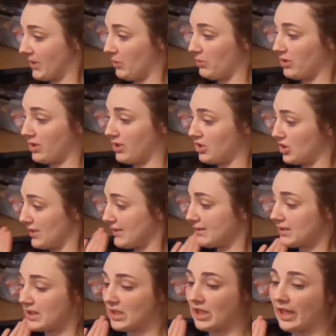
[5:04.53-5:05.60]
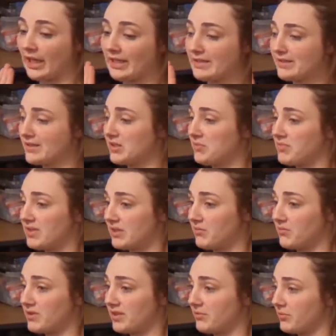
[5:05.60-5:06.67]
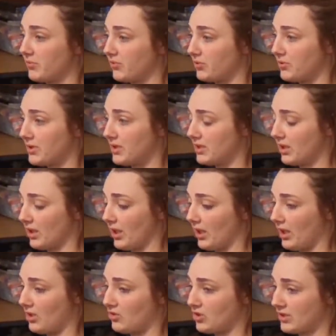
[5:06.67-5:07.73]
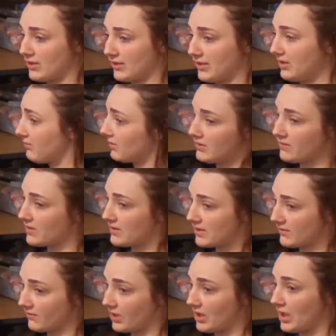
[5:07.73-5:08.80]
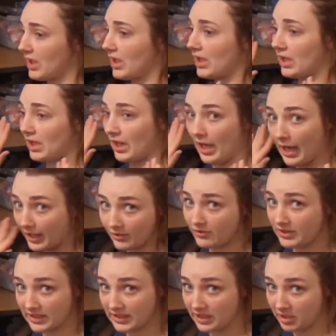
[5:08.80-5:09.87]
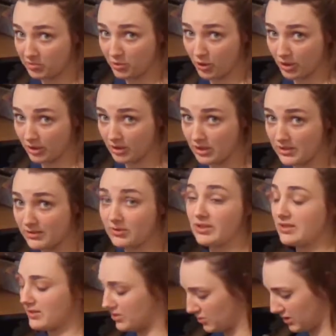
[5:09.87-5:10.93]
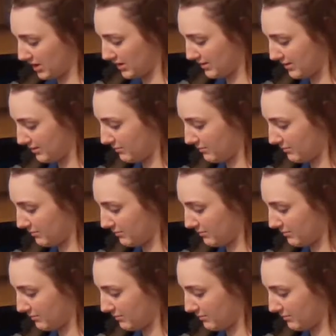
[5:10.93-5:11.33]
we're gonna just zip through it and just get rid of the stuff I don't need anymore. So let's do this.